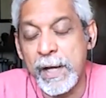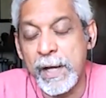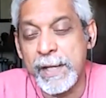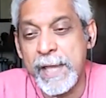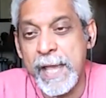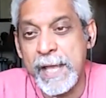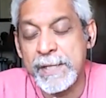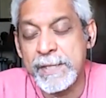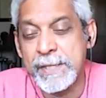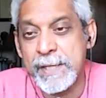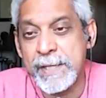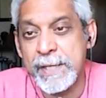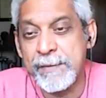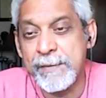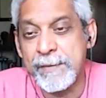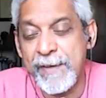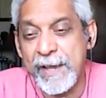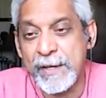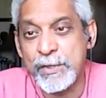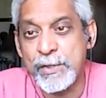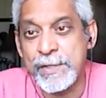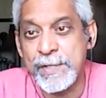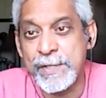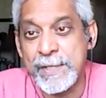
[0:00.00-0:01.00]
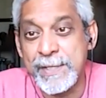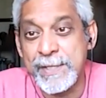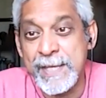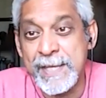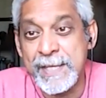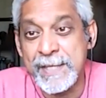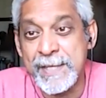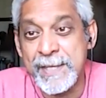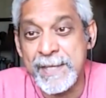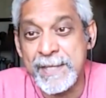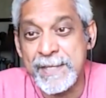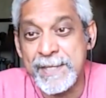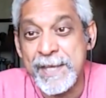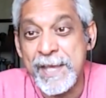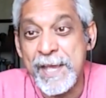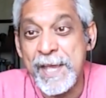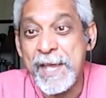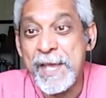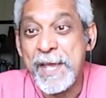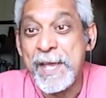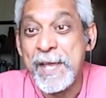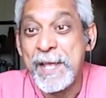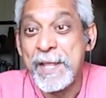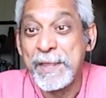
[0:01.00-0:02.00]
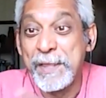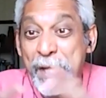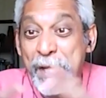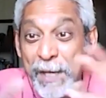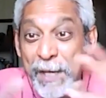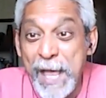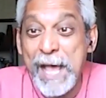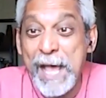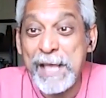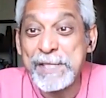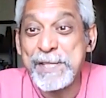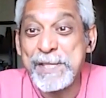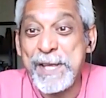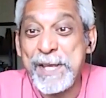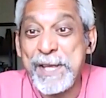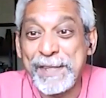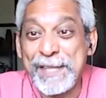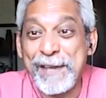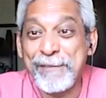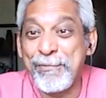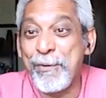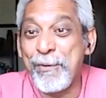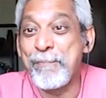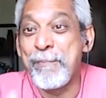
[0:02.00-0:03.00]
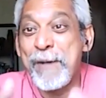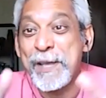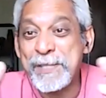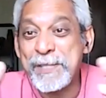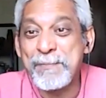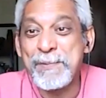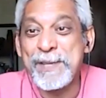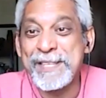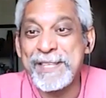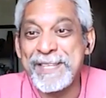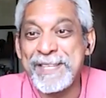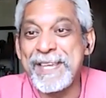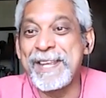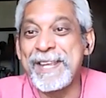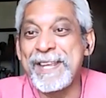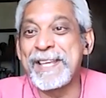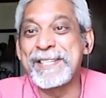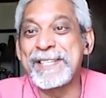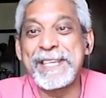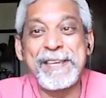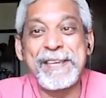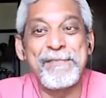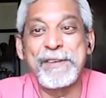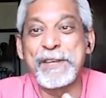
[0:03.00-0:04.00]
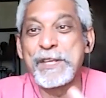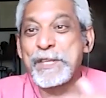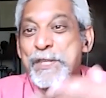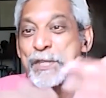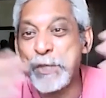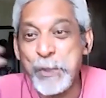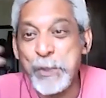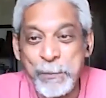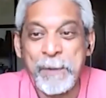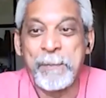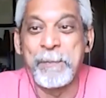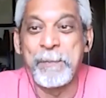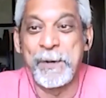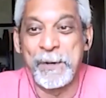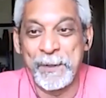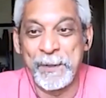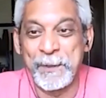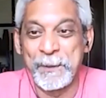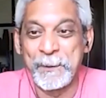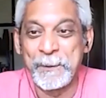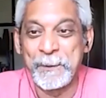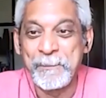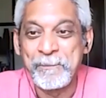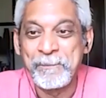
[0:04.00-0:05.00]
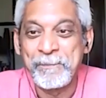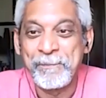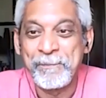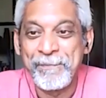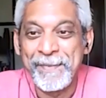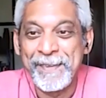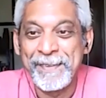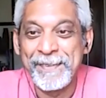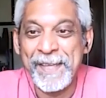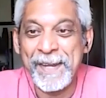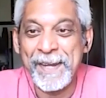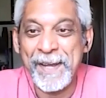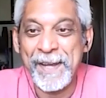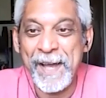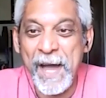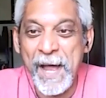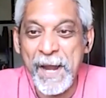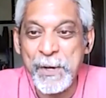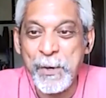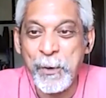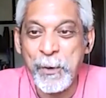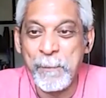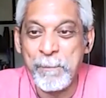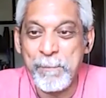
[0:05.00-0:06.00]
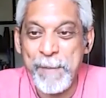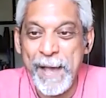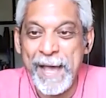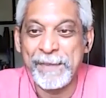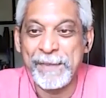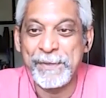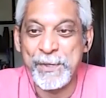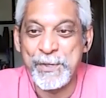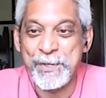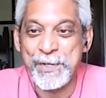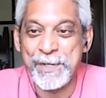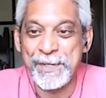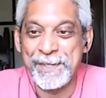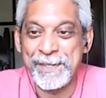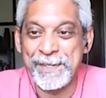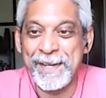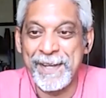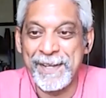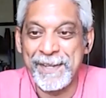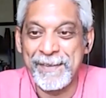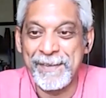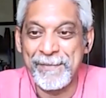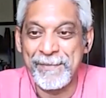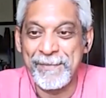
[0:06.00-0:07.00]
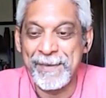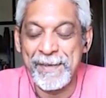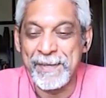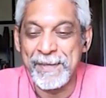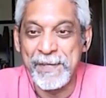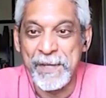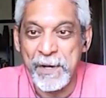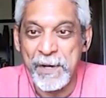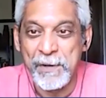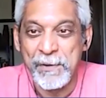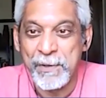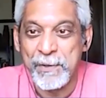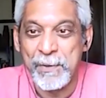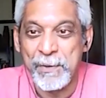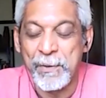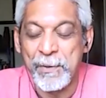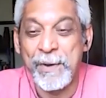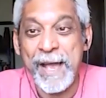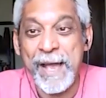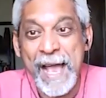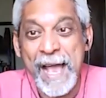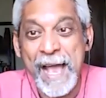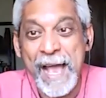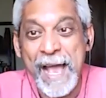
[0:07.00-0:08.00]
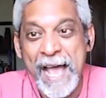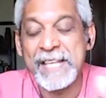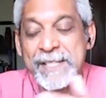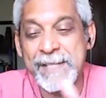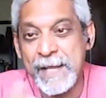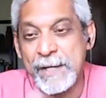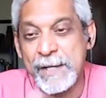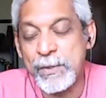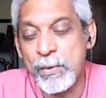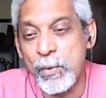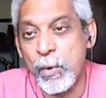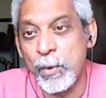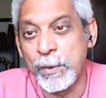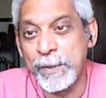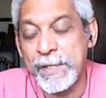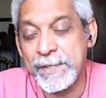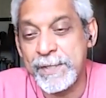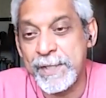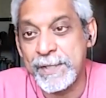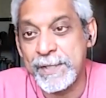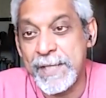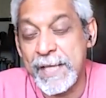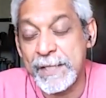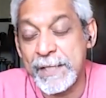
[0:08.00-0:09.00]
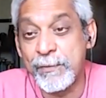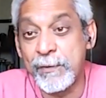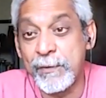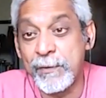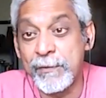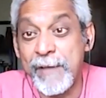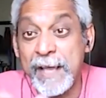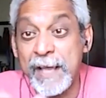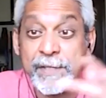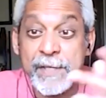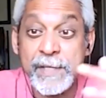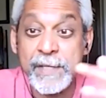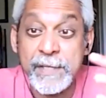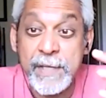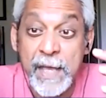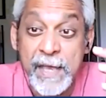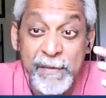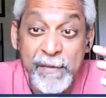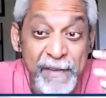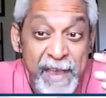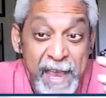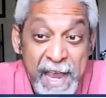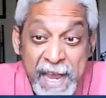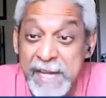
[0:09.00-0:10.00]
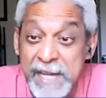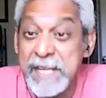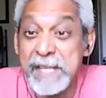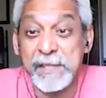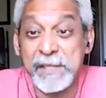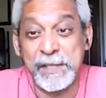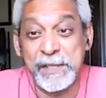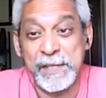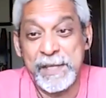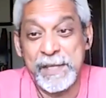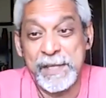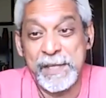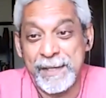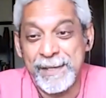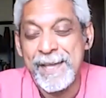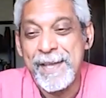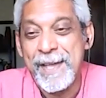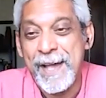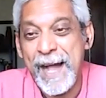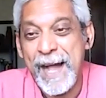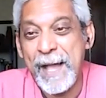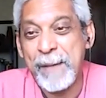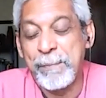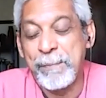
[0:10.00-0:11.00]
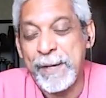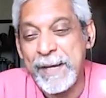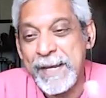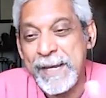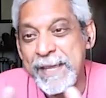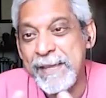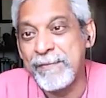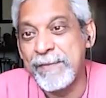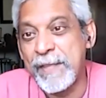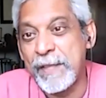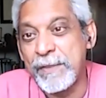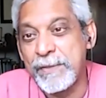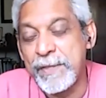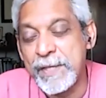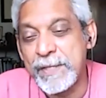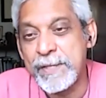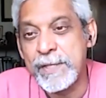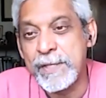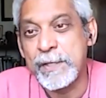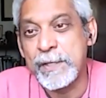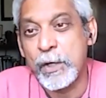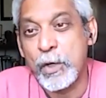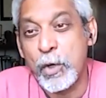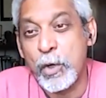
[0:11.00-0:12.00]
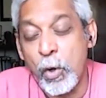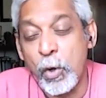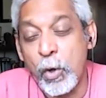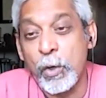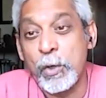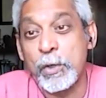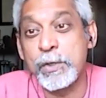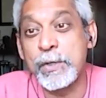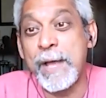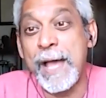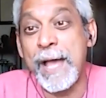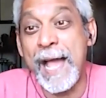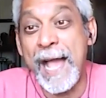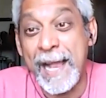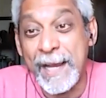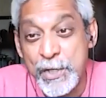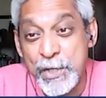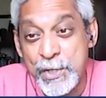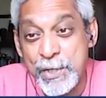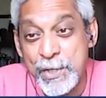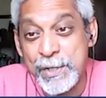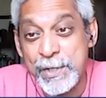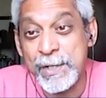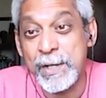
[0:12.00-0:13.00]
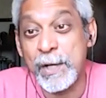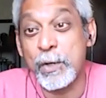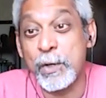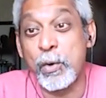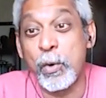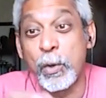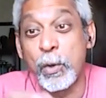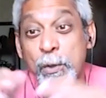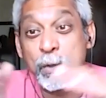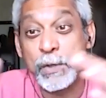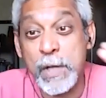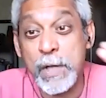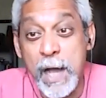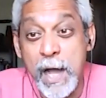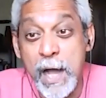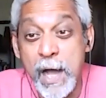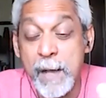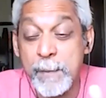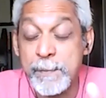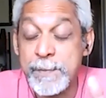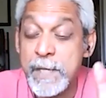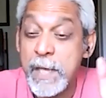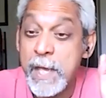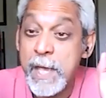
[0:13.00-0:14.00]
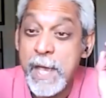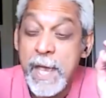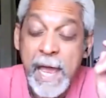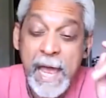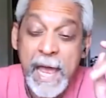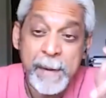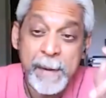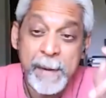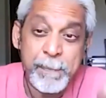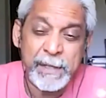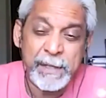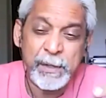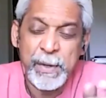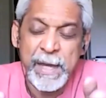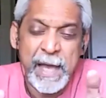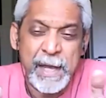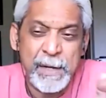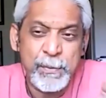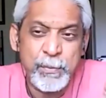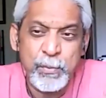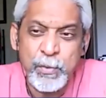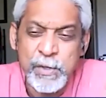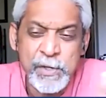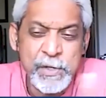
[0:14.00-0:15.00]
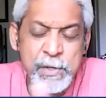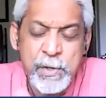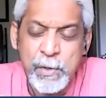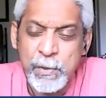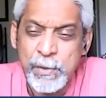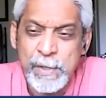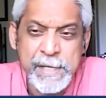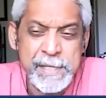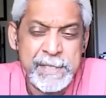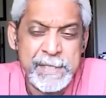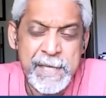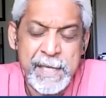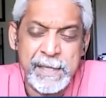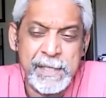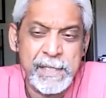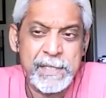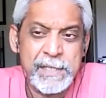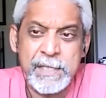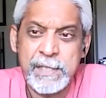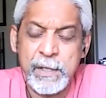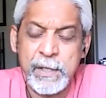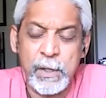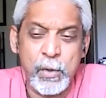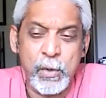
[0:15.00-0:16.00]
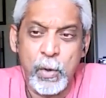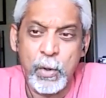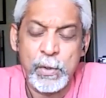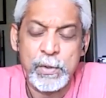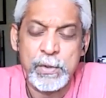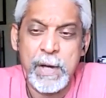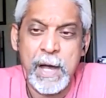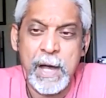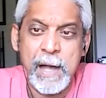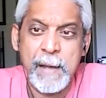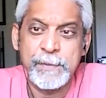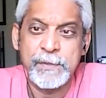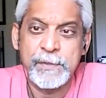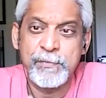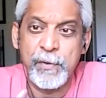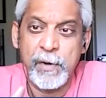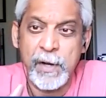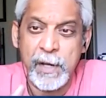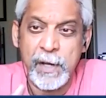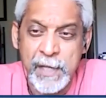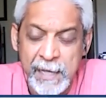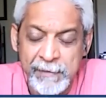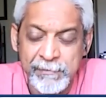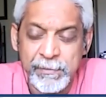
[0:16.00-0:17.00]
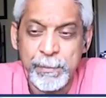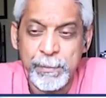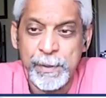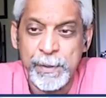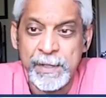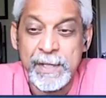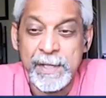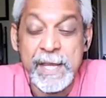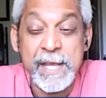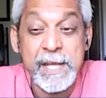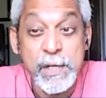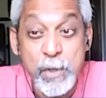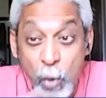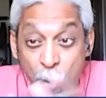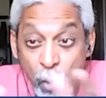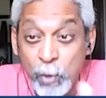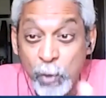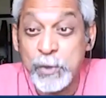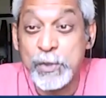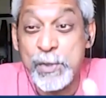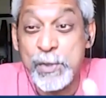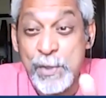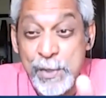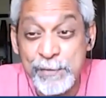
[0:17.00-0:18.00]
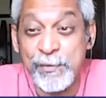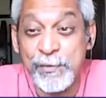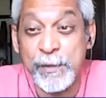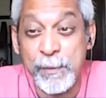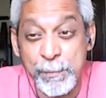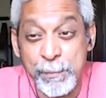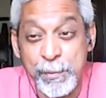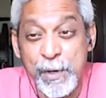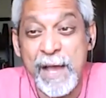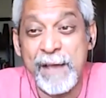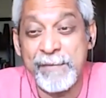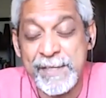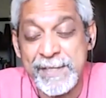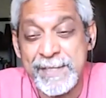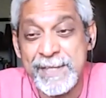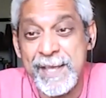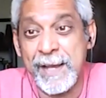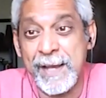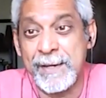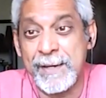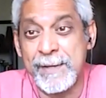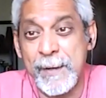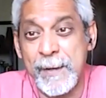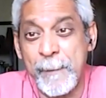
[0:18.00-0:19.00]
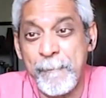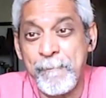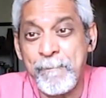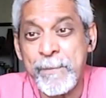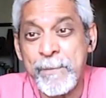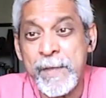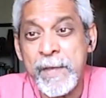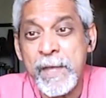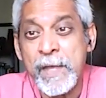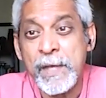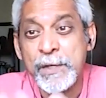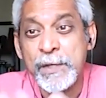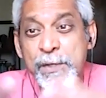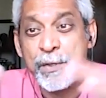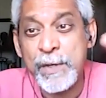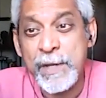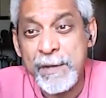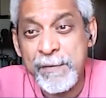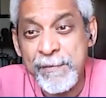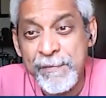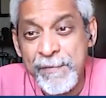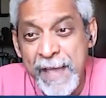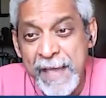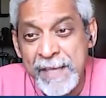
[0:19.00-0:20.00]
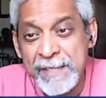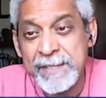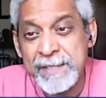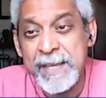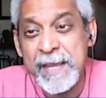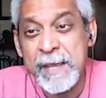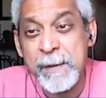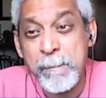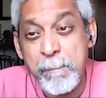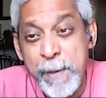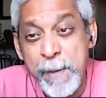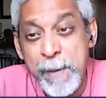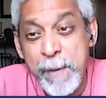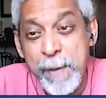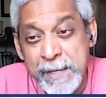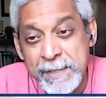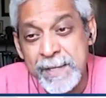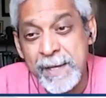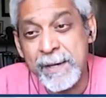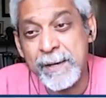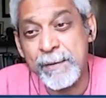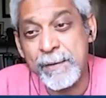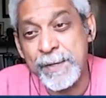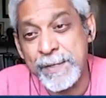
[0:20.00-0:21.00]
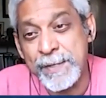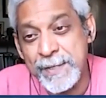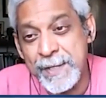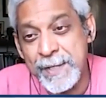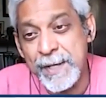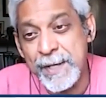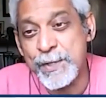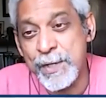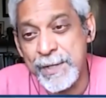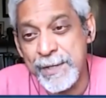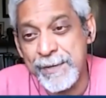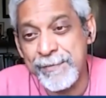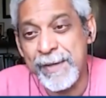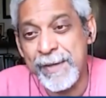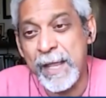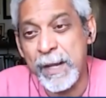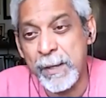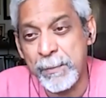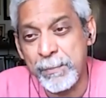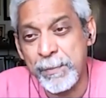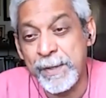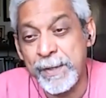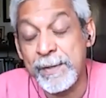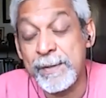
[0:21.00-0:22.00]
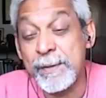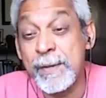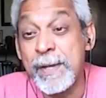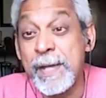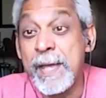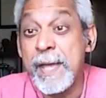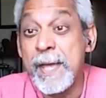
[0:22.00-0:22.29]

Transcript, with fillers: against infectious diseases, the last year therefore must be seen as even a super miracle that an unknown pathogen uh, a year ago has led to all these successful vaccines. If anything, I believe that this is a call to action, a call to arms. And by the way, I wouldn't only say this is a call to arms for our government, it also is for the private sector to invest in basic research and development